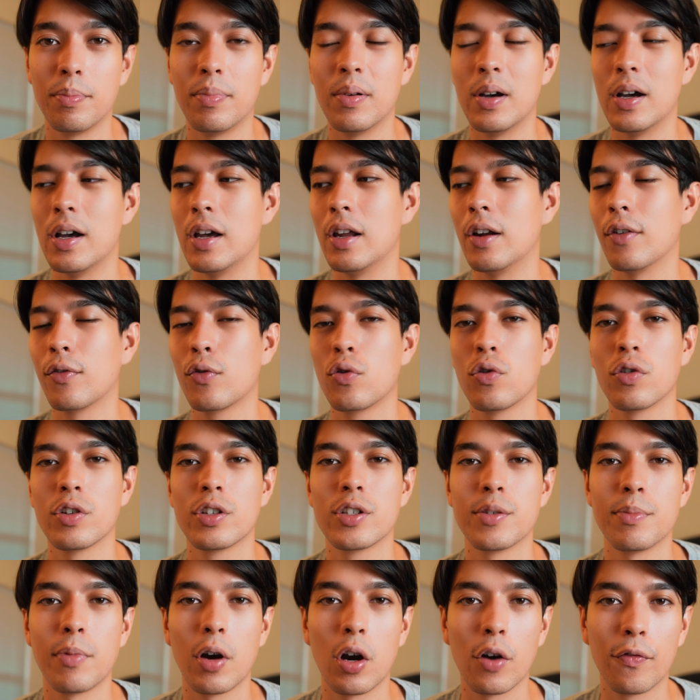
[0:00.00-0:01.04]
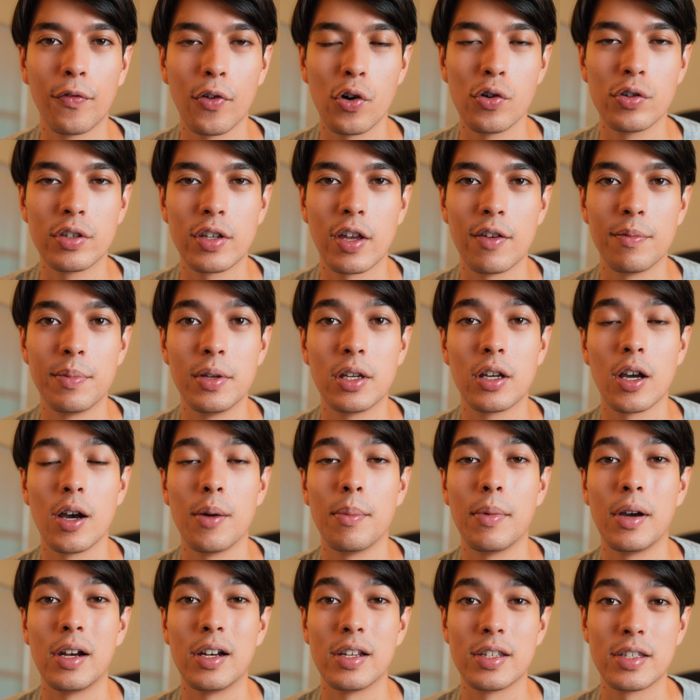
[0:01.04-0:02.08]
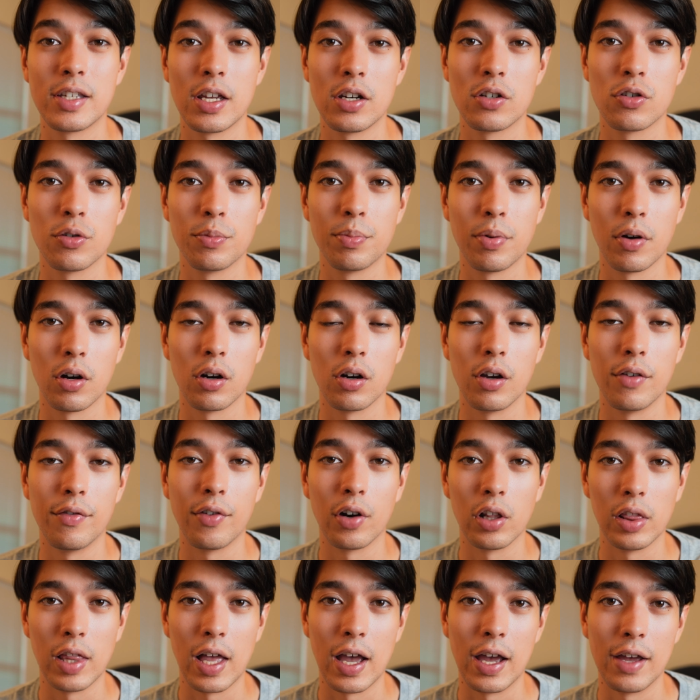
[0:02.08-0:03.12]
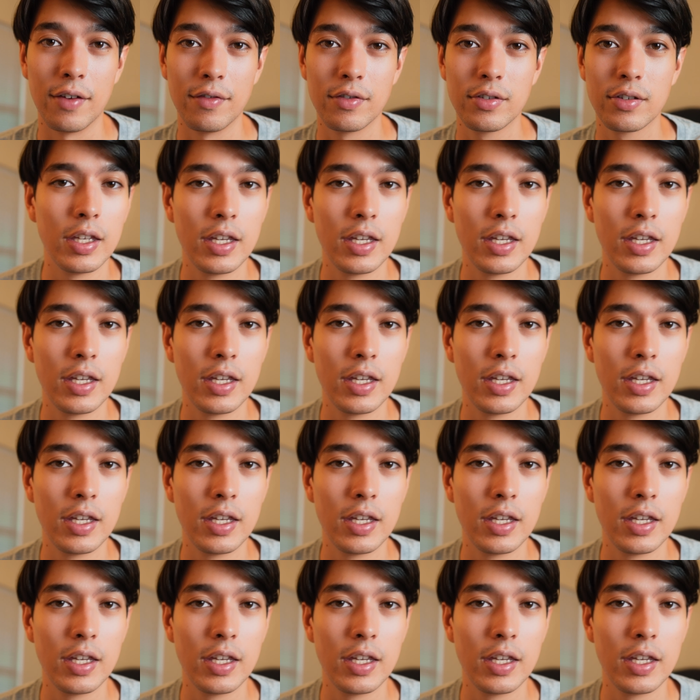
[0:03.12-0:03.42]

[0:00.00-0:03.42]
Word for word: but of course course, smartphones have become an essential part of our lives.